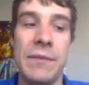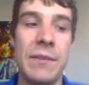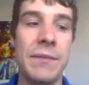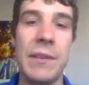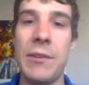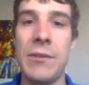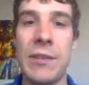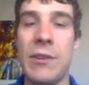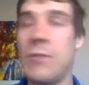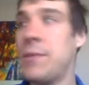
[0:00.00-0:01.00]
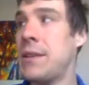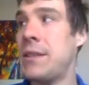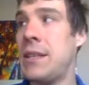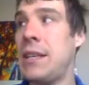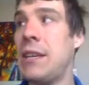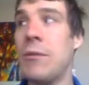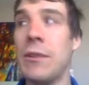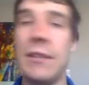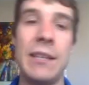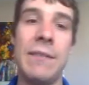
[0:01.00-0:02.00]
Feel free to do this at home with a CD
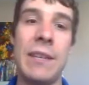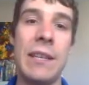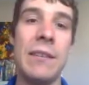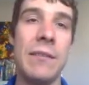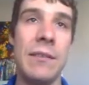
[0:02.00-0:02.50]
or a DVD.